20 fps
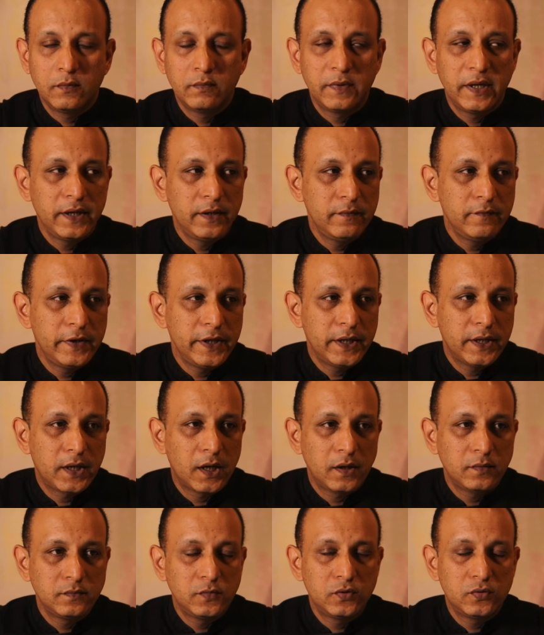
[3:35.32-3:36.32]
Then we
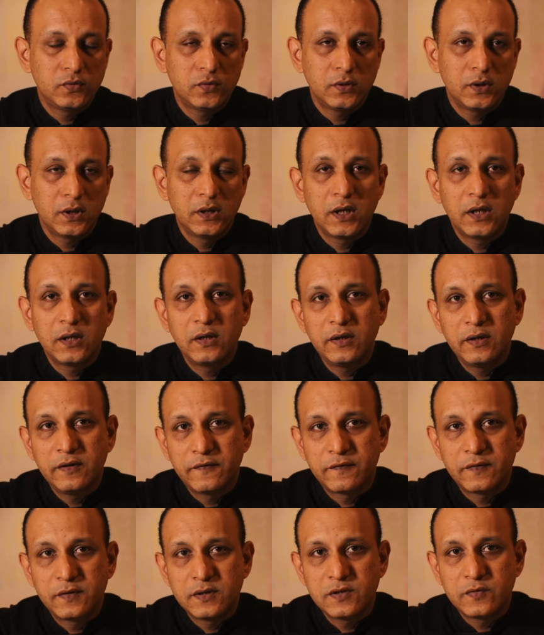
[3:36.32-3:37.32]
come to another
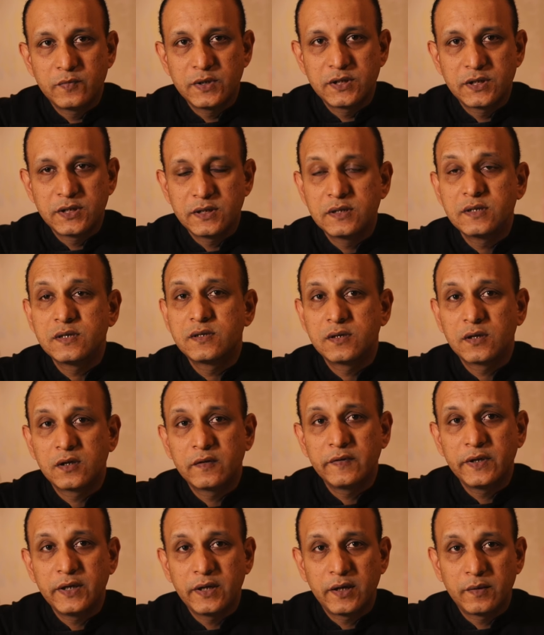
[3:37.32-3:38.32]
difference, which is
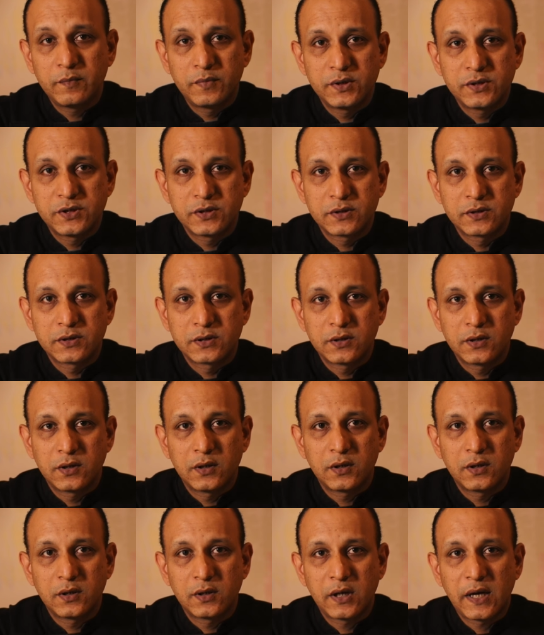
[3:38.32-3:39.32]
serving temperatures.
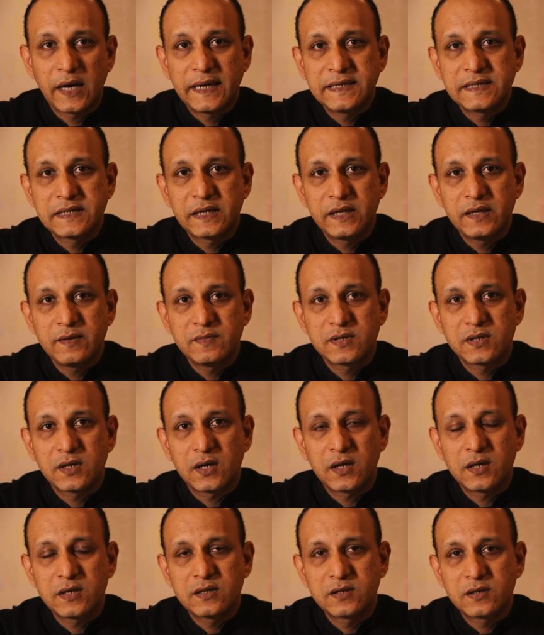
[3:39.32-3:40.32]
Ice creams
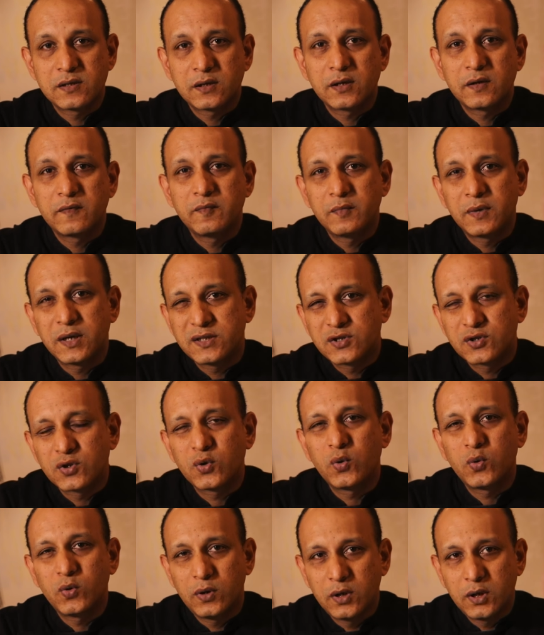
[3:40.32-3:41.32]
are served much
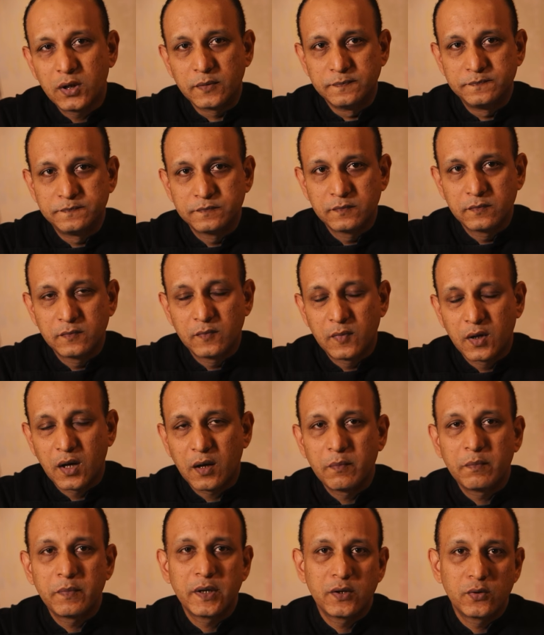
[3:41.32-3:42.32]
colder
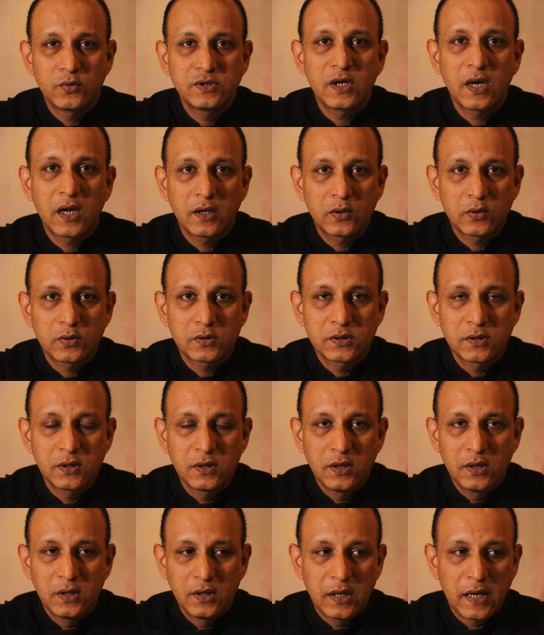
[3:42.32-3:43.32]
compared to gelatos.
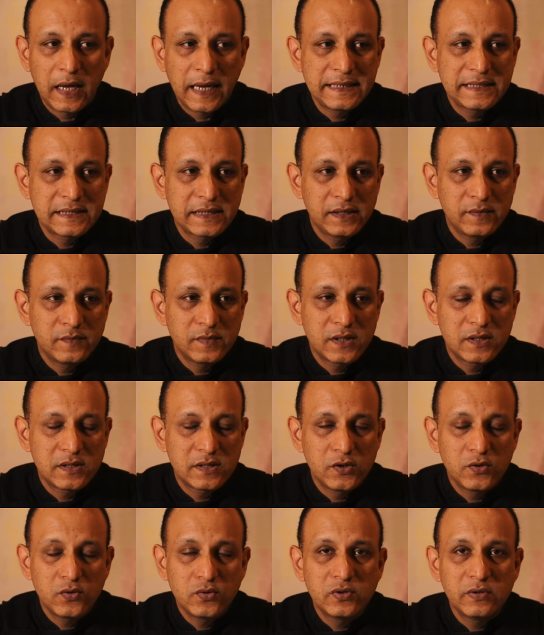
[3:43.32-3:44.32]
Ice creams are
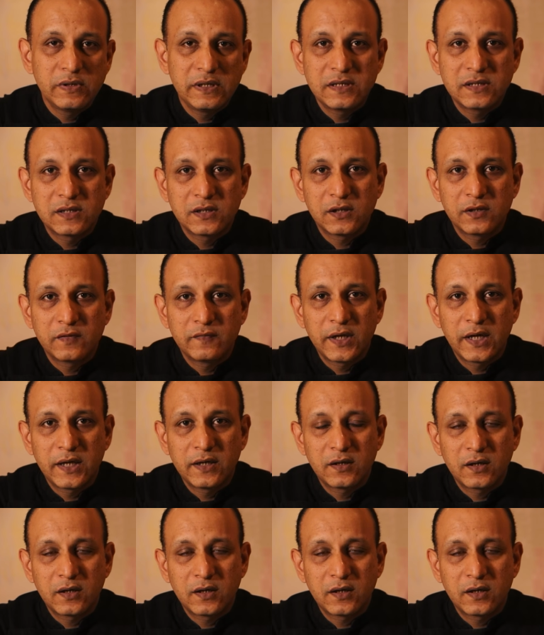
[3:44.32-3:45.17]
usually served at